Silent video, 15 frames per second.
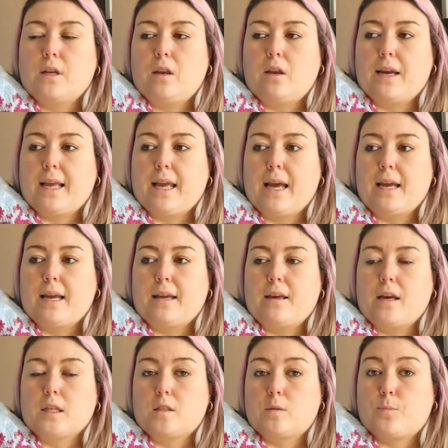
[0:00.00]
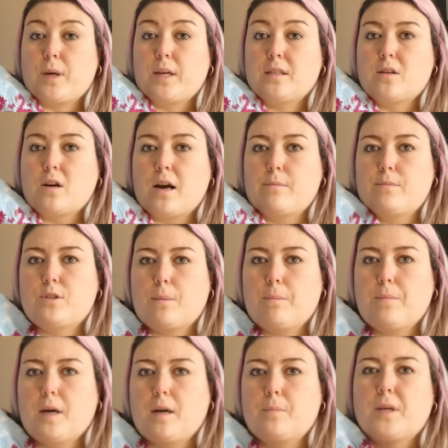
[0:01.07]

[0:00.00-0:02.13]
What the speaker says: like a spring type jumper,